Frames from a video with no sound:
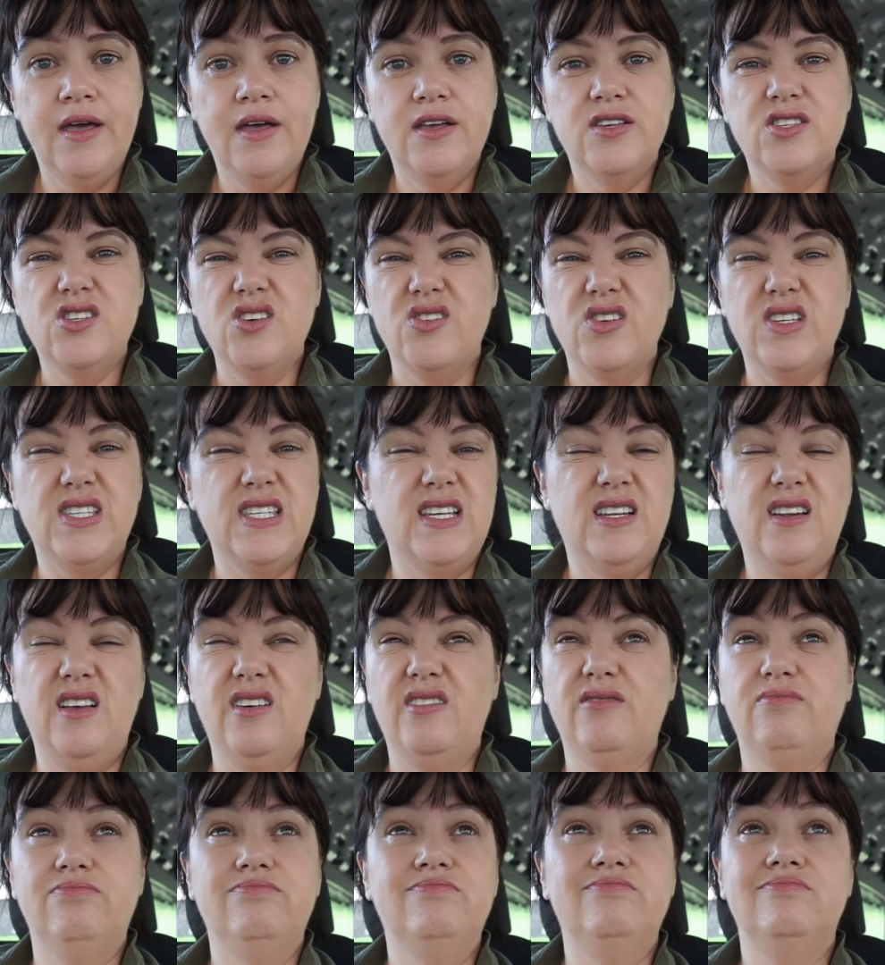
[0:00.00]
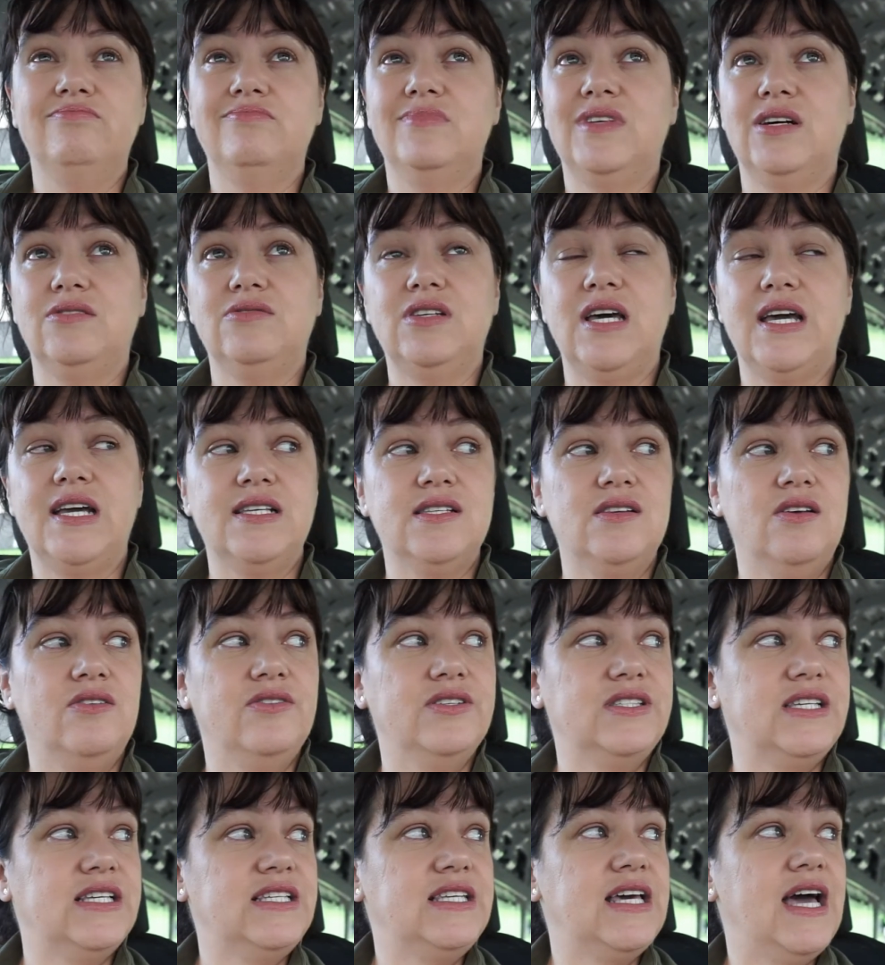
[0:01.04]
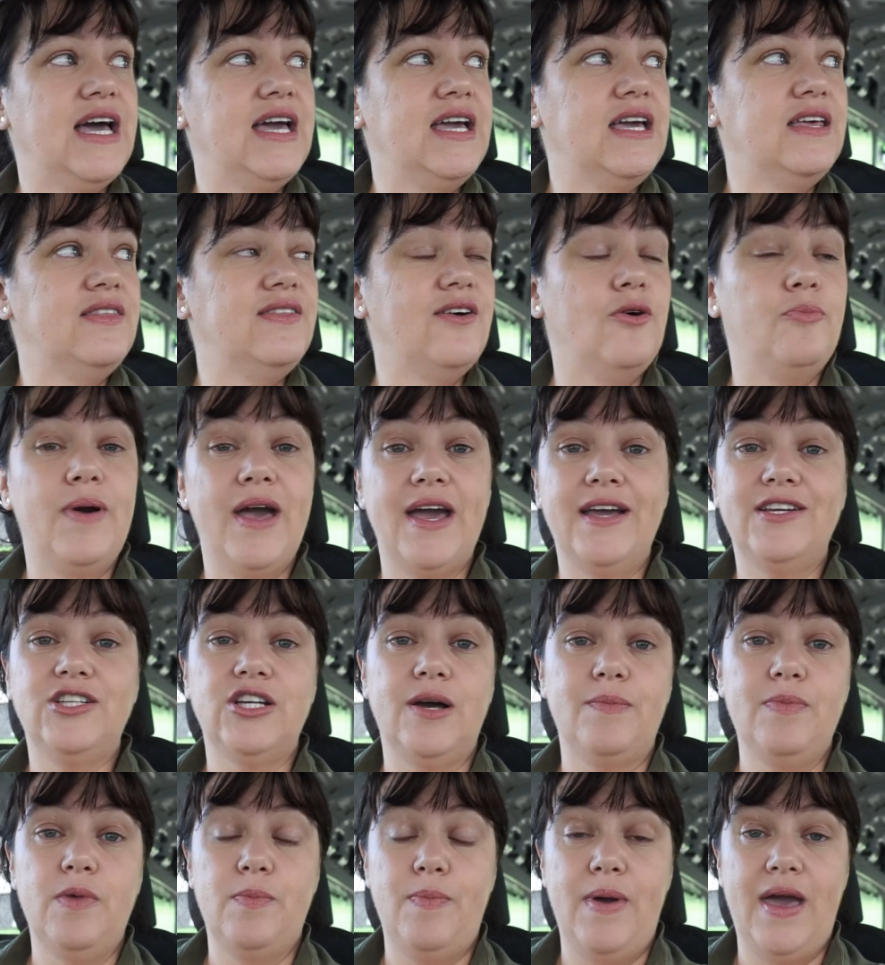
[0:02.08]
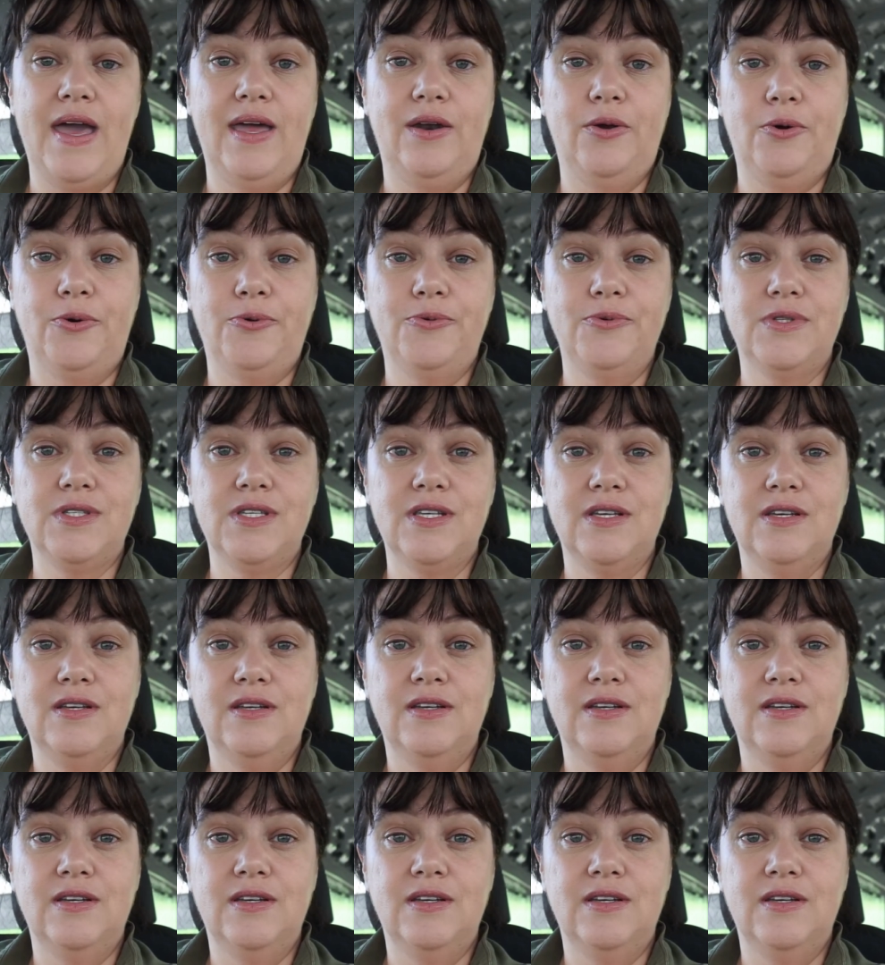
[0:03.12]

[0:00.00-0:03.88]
So he said, look, they'll take as long as they take, and they'll patch up the panels.